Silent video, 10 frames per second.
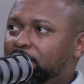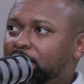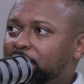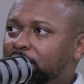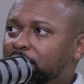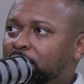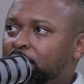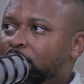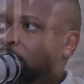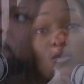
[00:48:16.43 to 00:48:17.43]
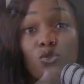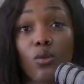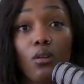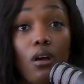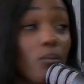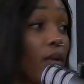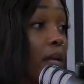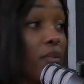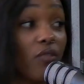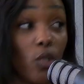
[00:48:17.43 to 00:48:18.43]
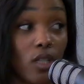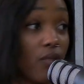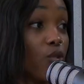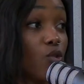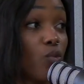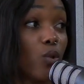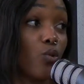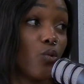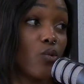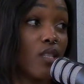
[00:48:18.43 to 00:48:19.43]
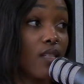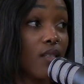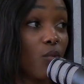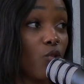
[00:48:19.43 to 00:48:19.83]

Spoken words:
What I see as emotional harm might be very different to what you see as emotional.